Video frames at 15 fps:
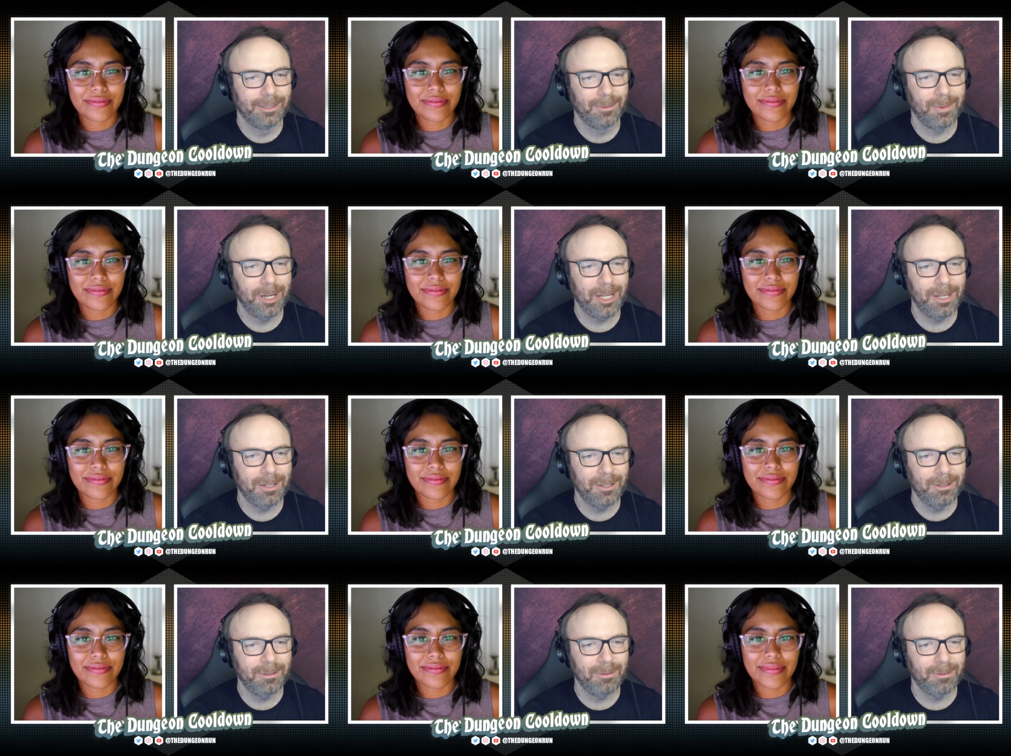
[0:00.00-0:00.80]
Speaker 1: What do
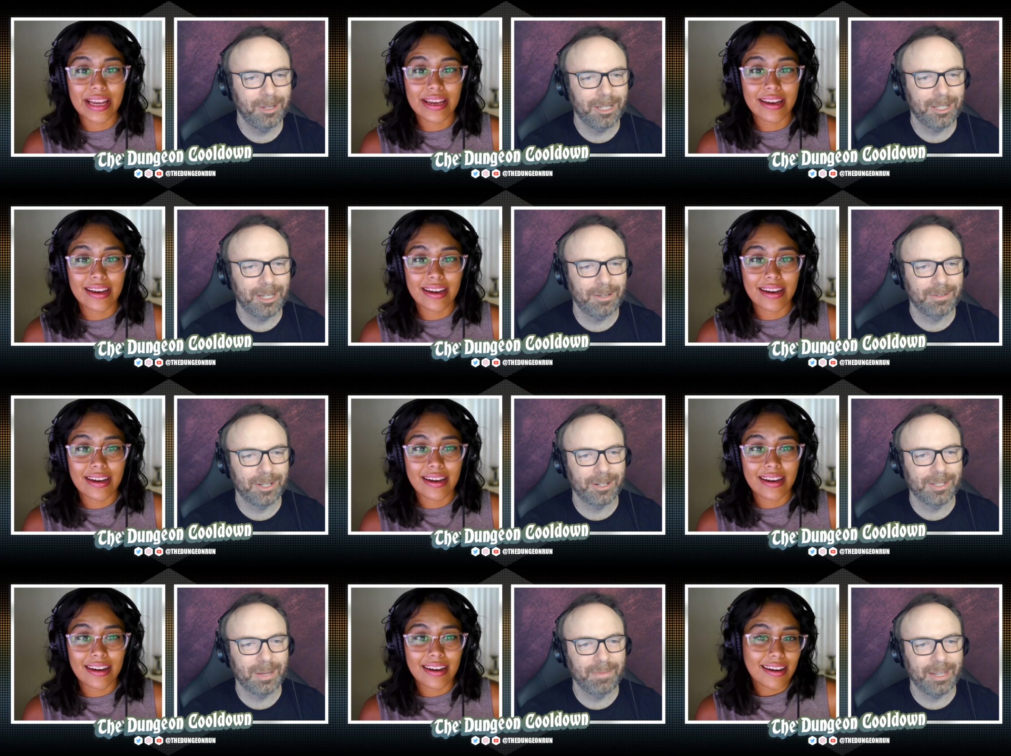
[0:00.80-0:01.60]
you? What do, is
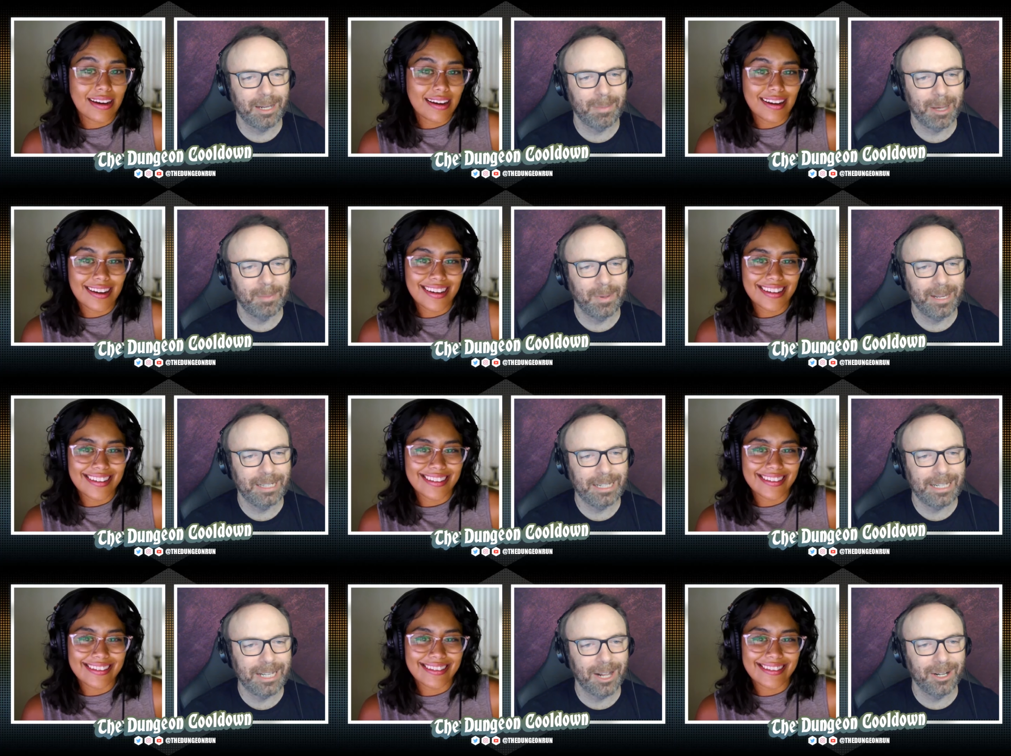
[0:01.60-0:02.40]
there something about
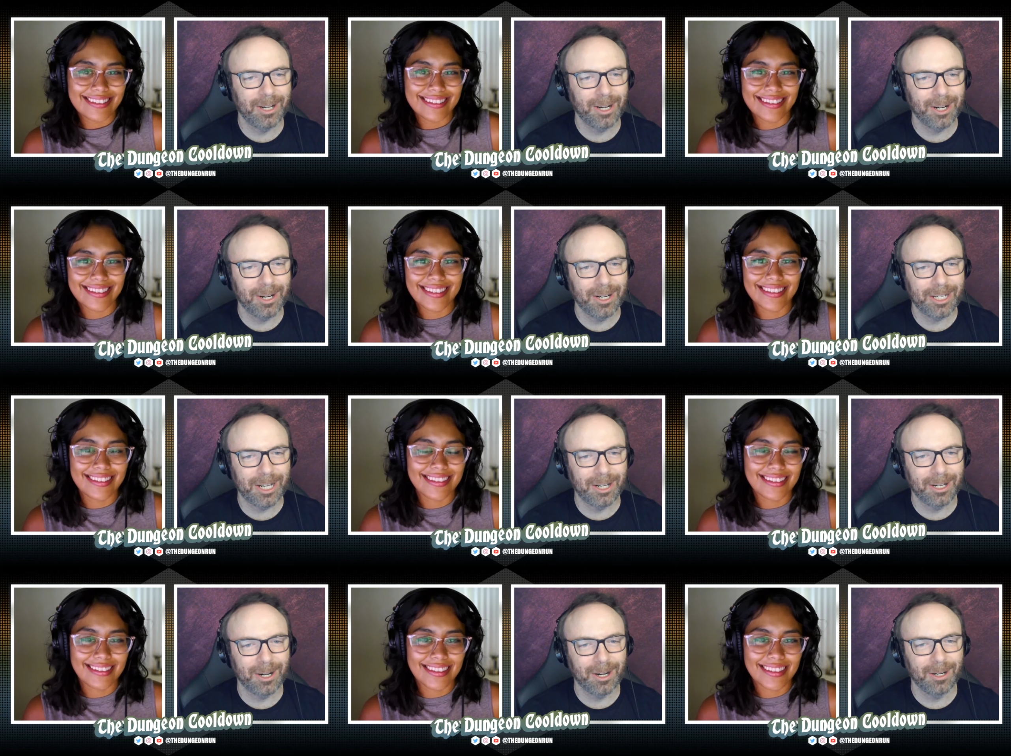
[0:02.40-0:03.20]
playing a younger,
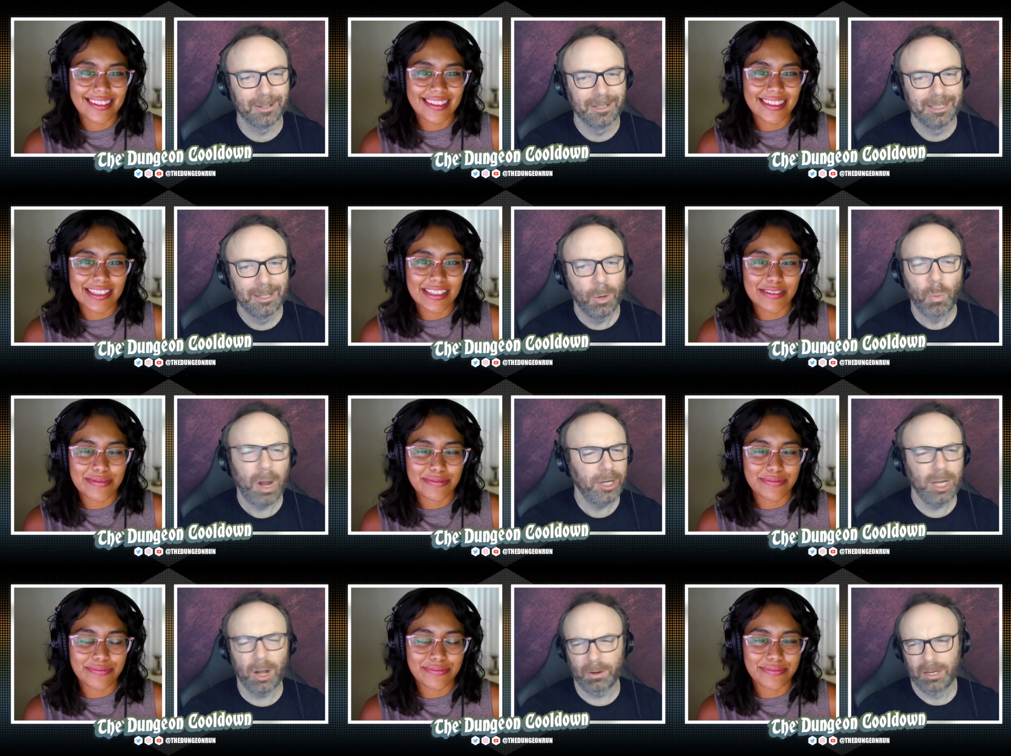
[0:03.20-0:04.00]
younger?
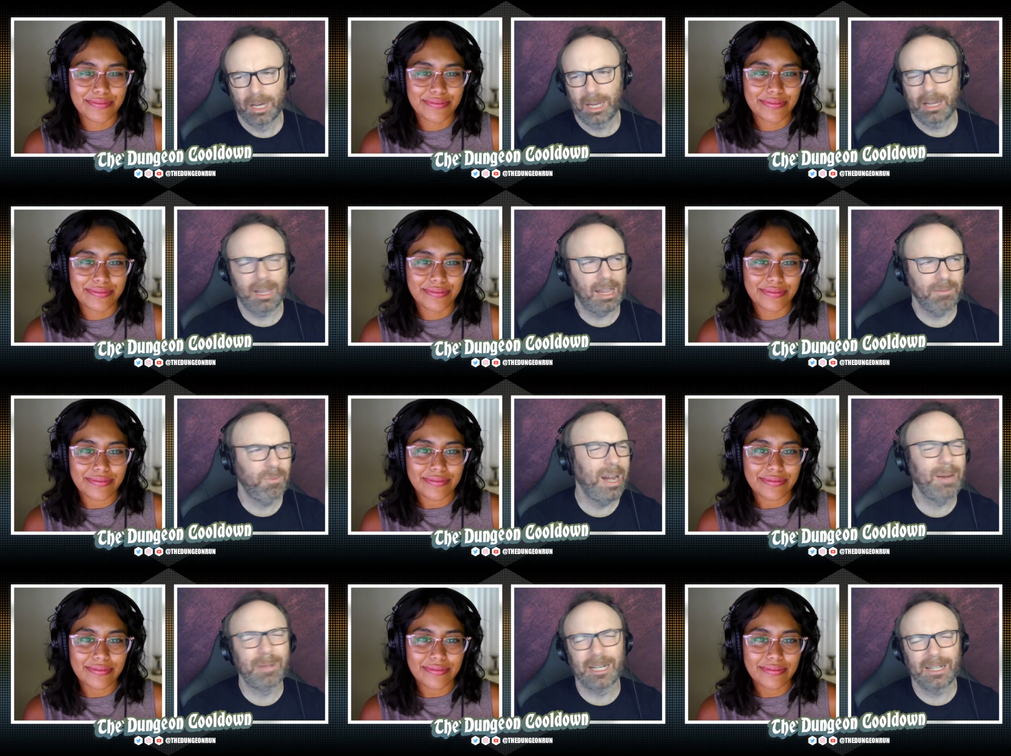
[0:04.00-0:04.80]
What? No, uh,
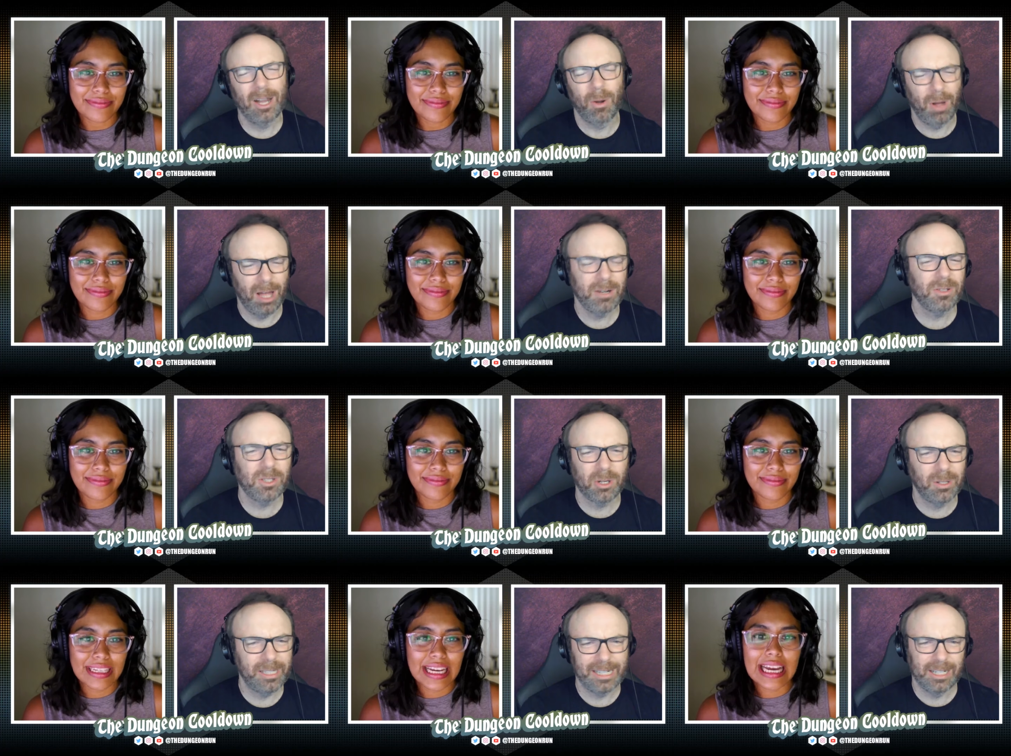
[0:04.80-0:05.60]
wait a minute. No, Otto's
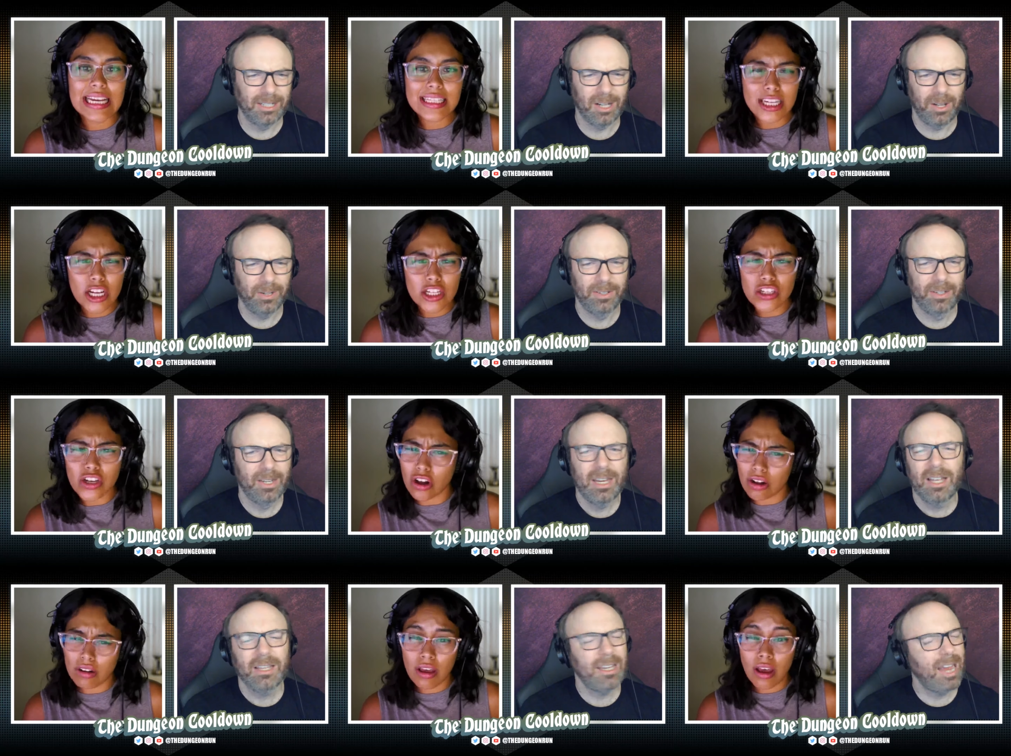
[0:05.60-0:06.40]
totally an adult. He's an
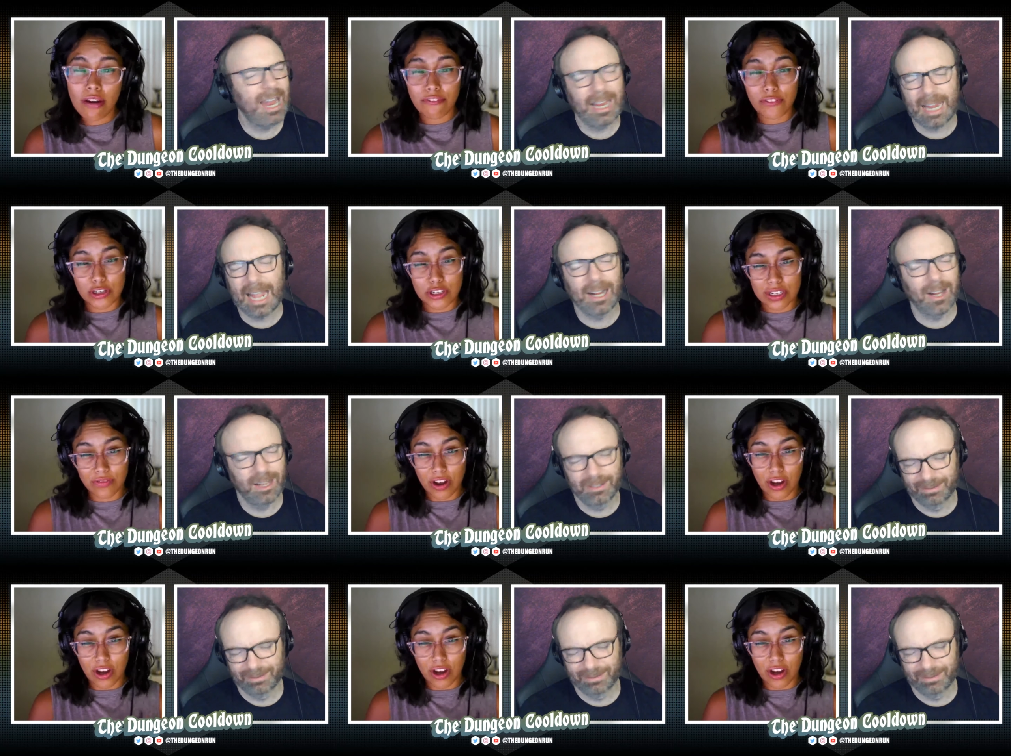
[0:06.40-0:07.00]
adult. Uh, first on. of